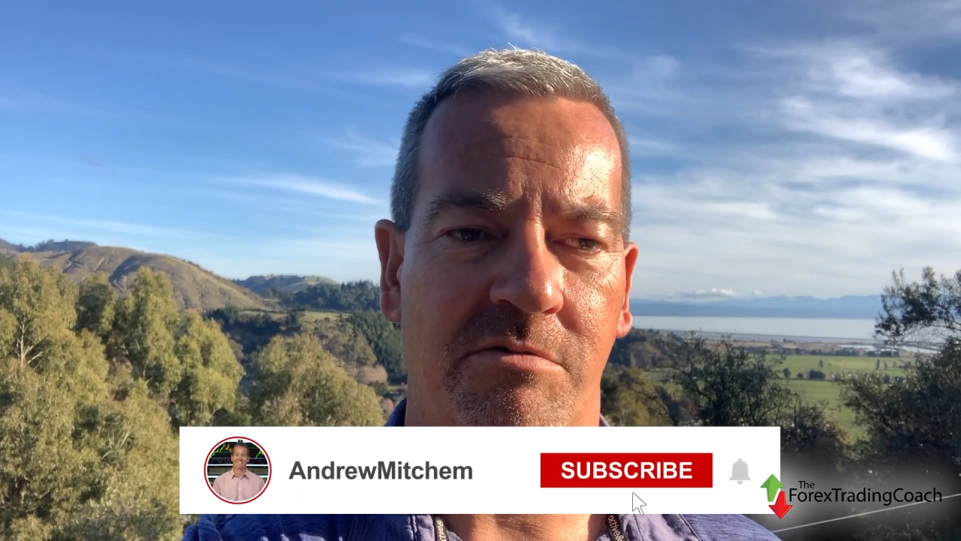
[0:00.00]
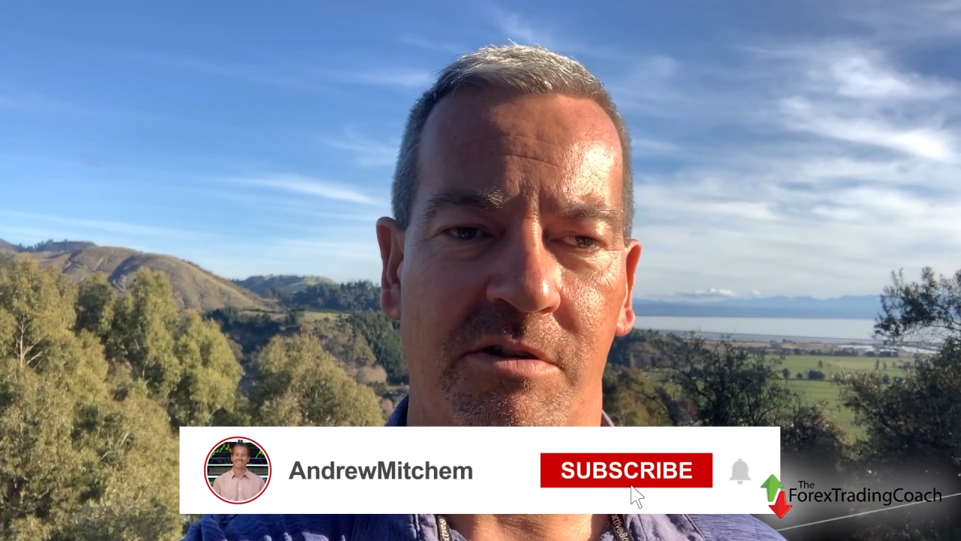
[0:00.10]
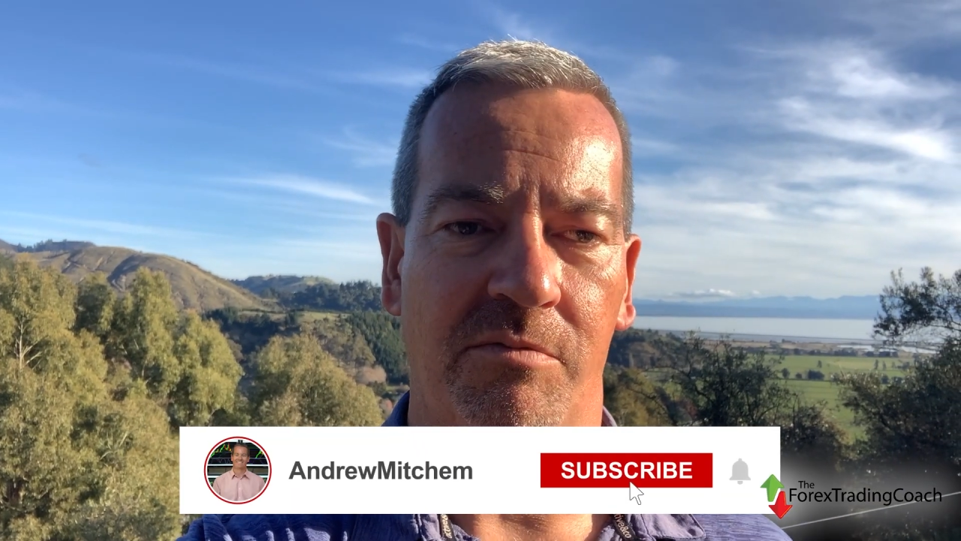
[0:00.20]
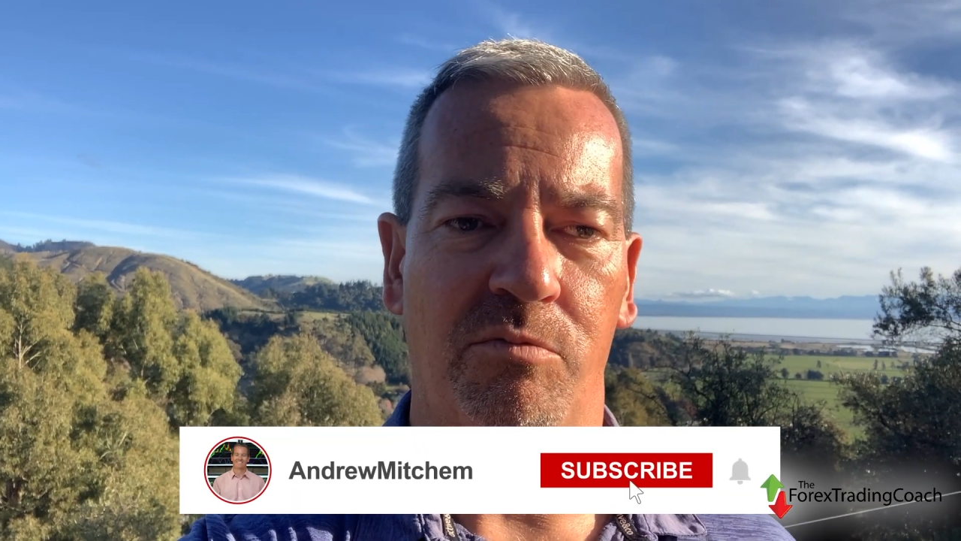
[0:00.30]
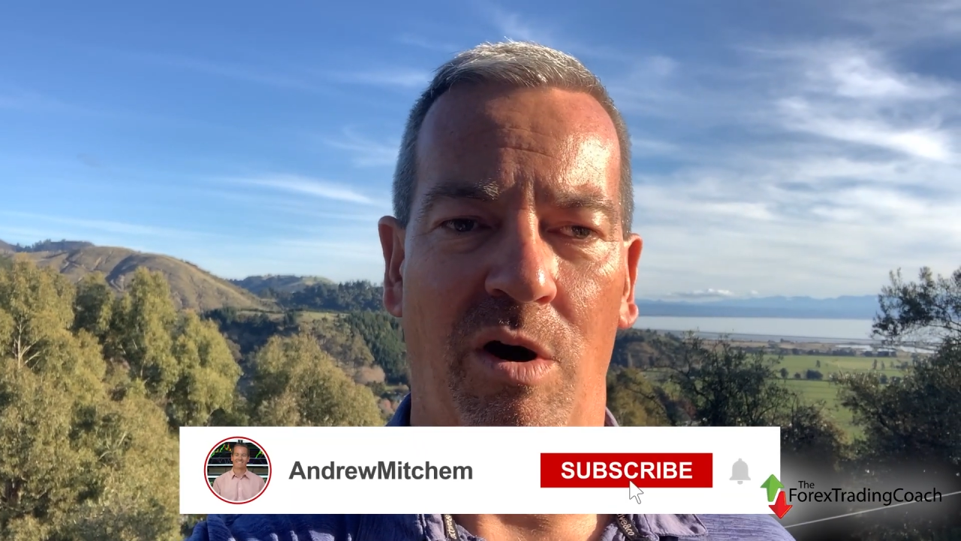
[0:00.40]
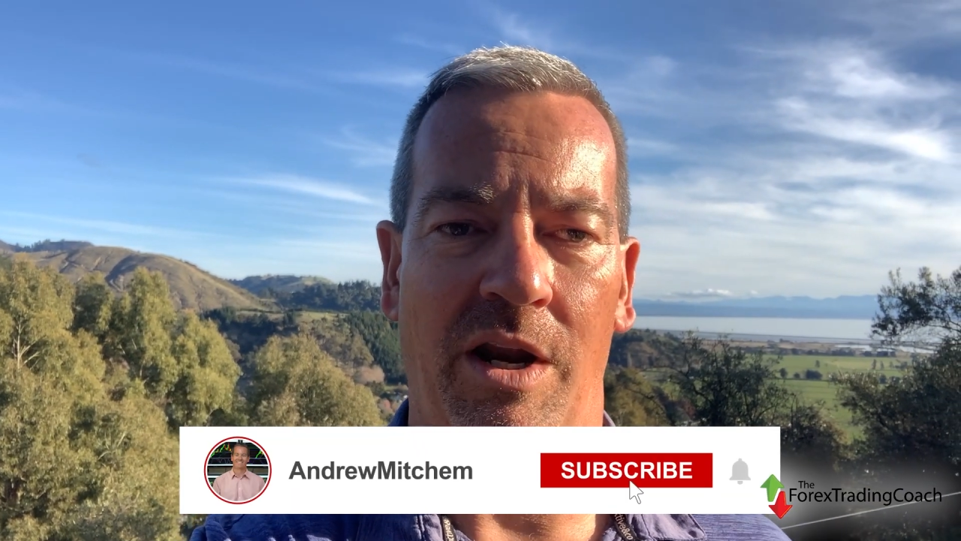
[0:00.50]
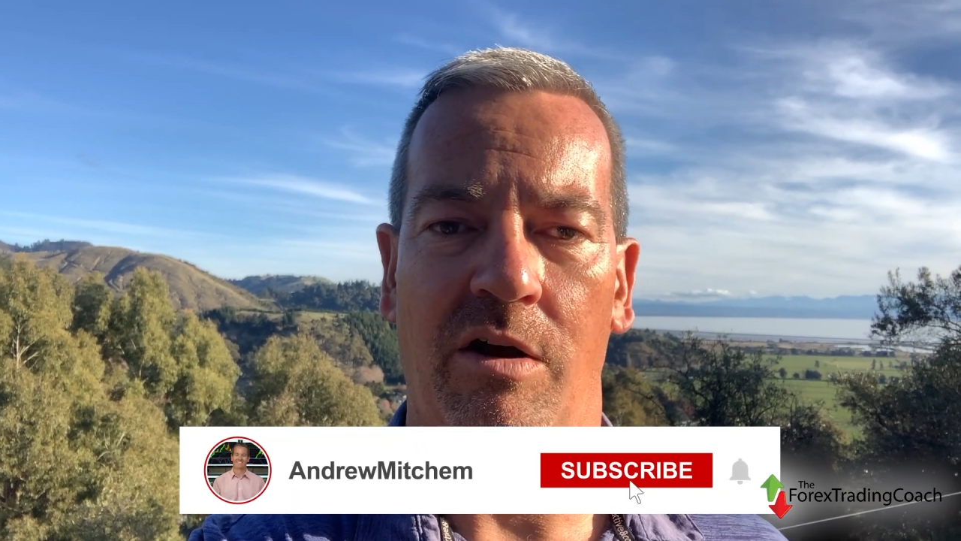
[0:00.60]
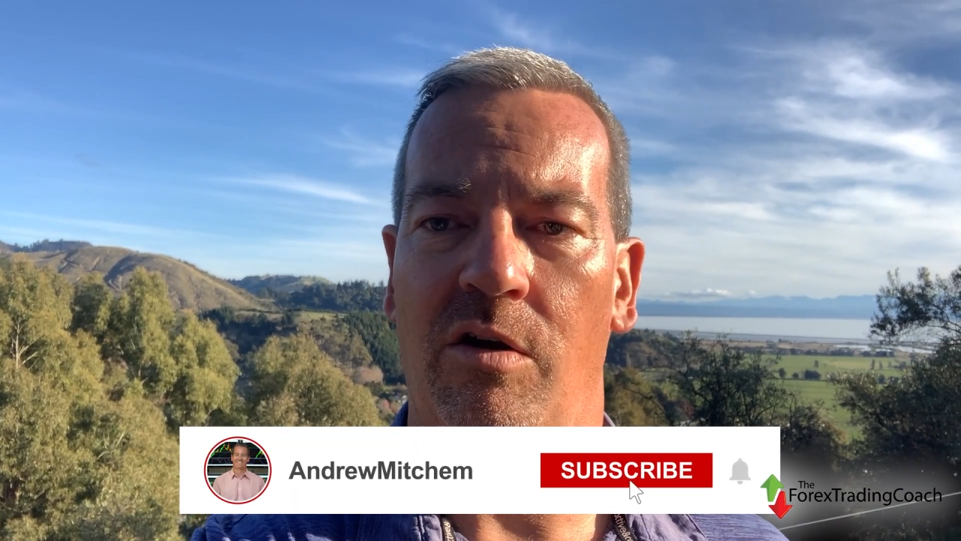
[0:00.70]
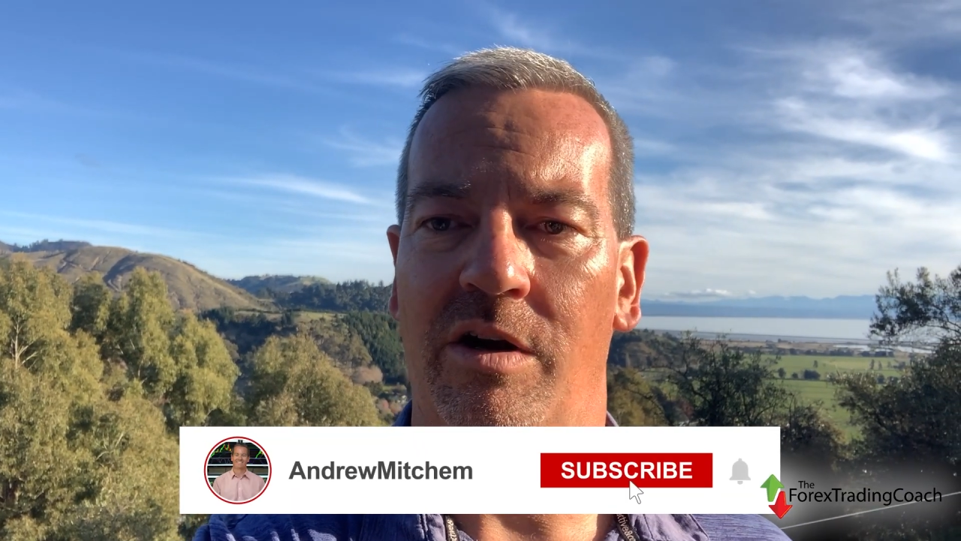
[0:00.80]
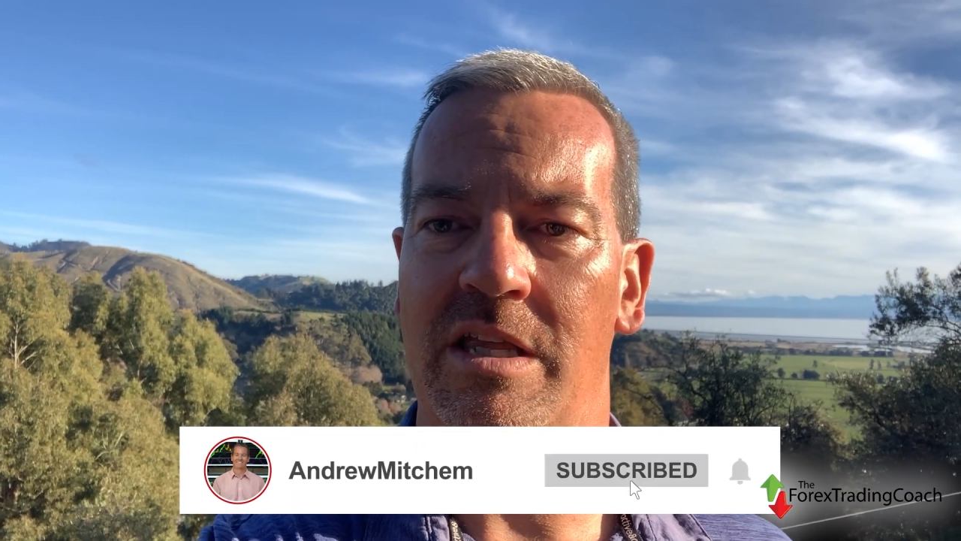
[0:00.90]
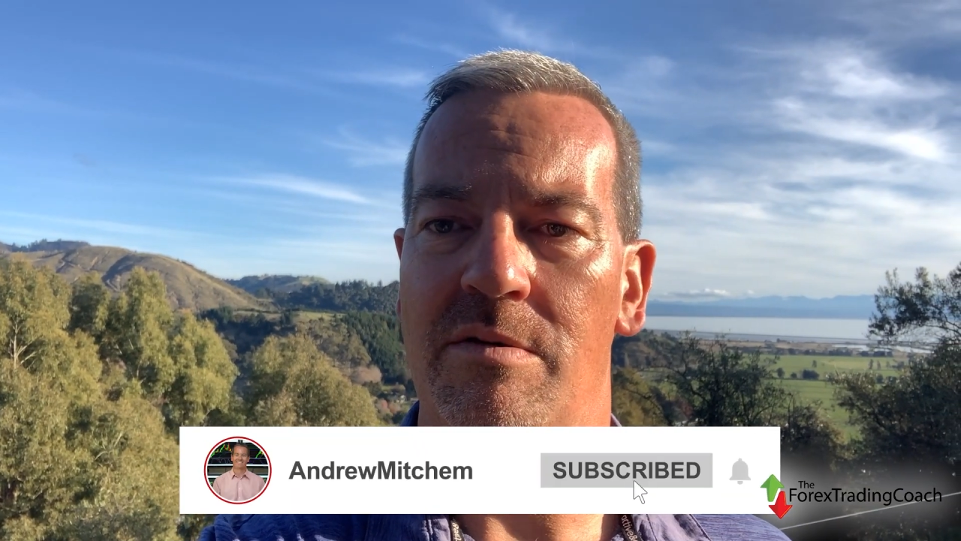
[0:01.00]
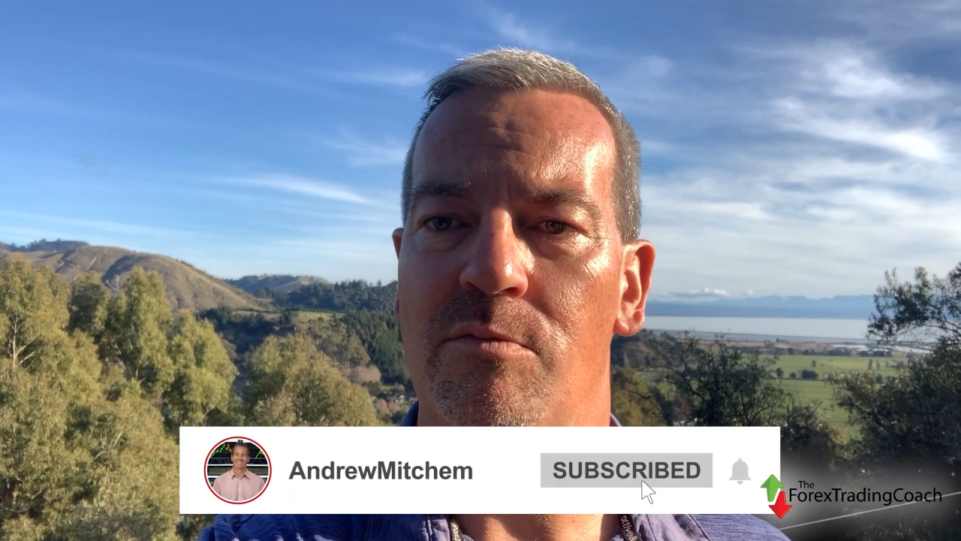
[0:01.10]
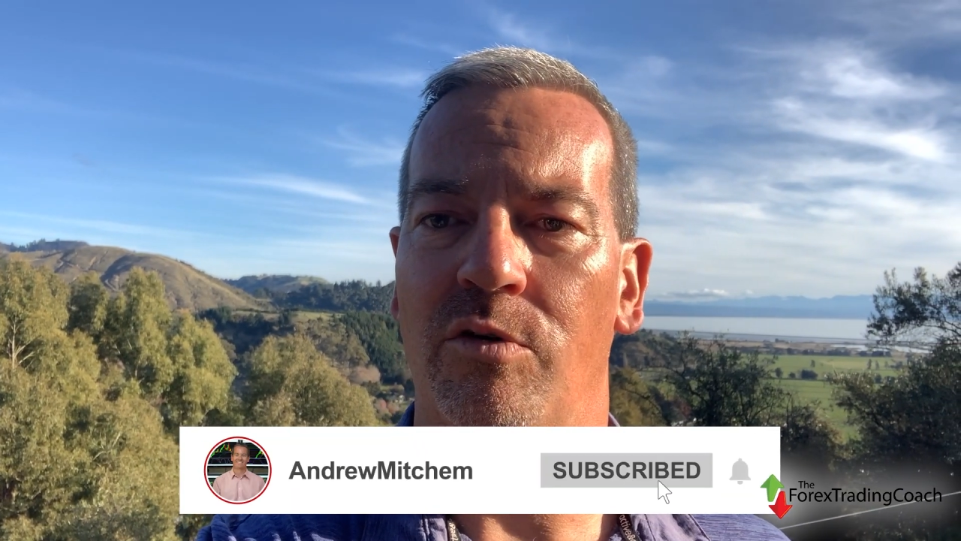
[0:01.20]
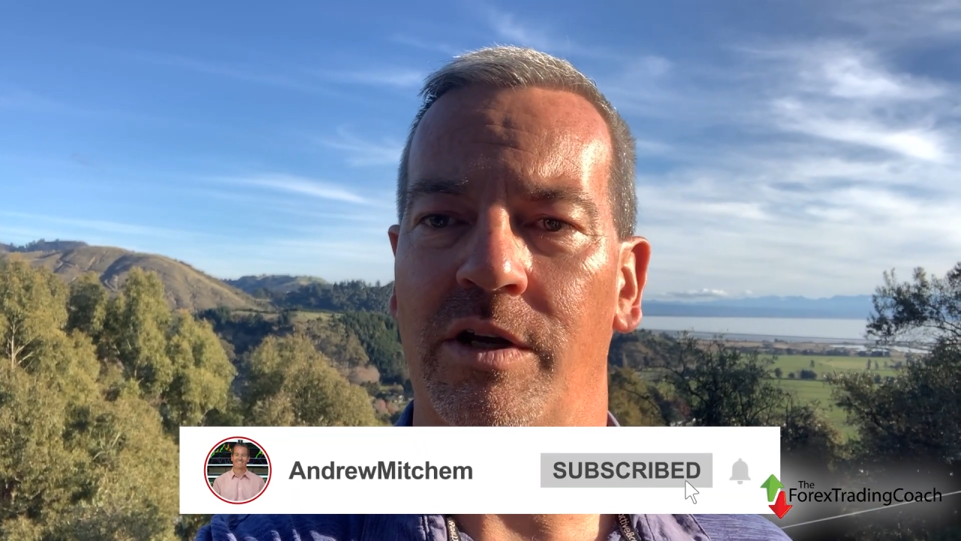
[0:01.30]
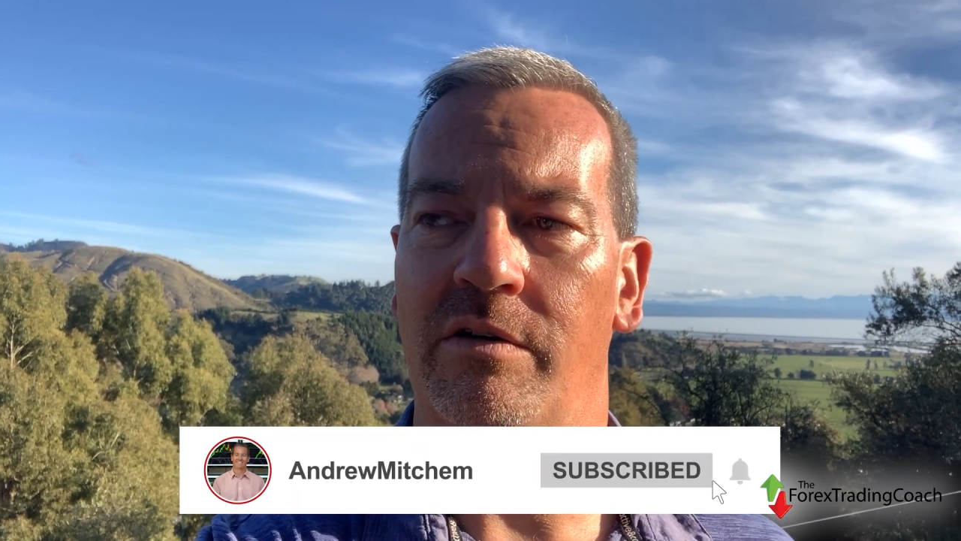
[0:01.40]
sort of 1 o'clock in the
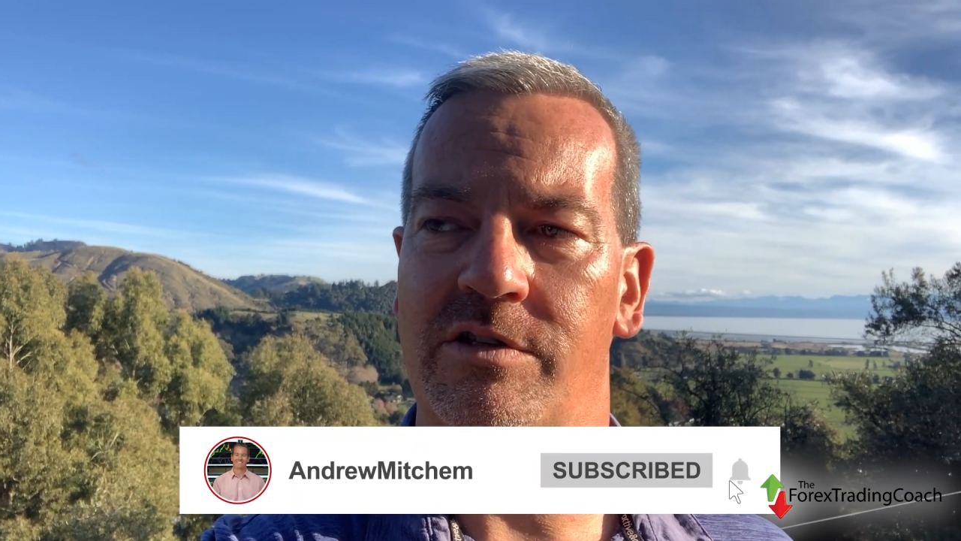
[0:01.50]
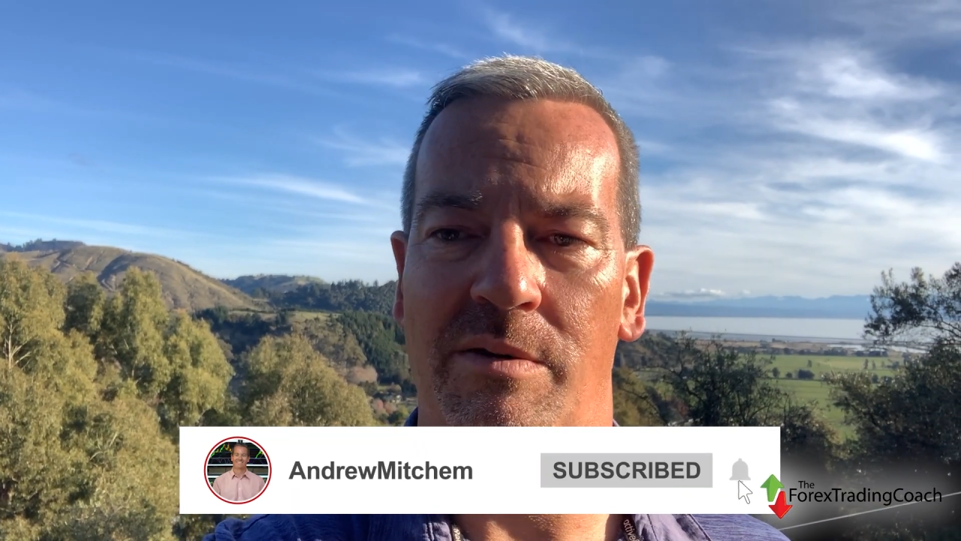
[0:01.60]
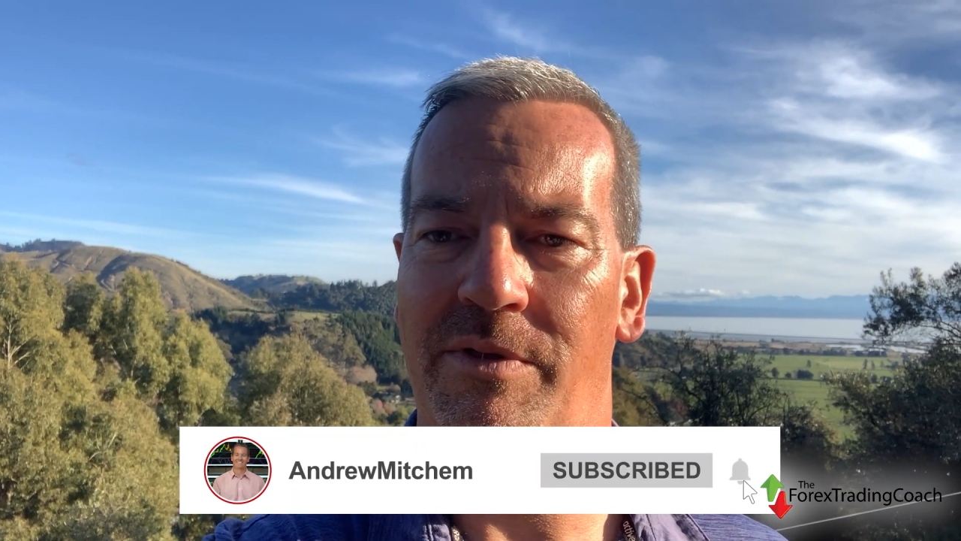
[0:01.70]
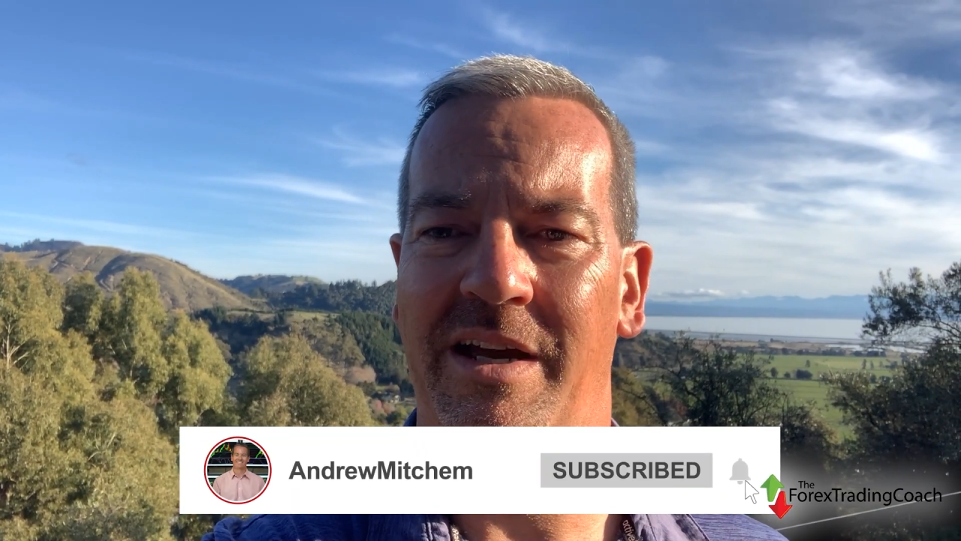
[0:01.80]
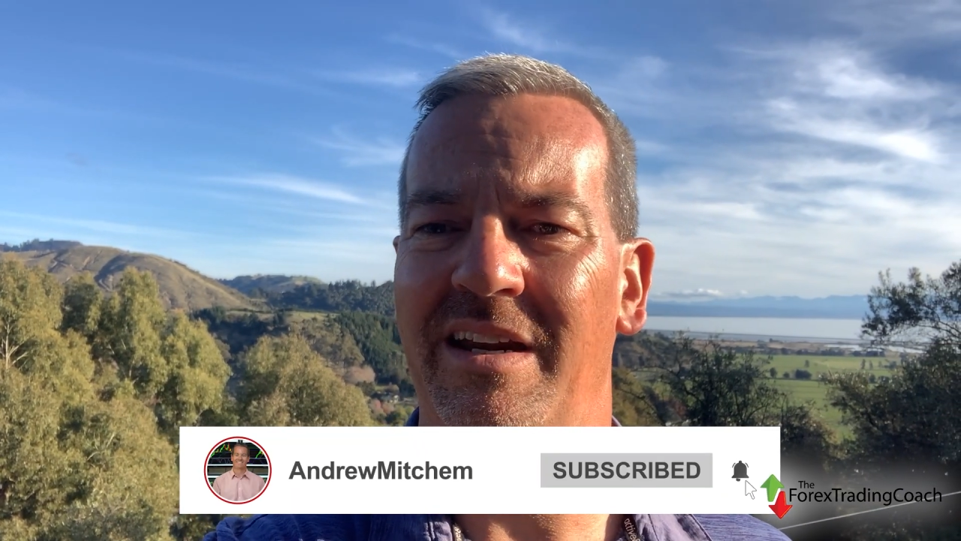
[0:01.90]
morning or something,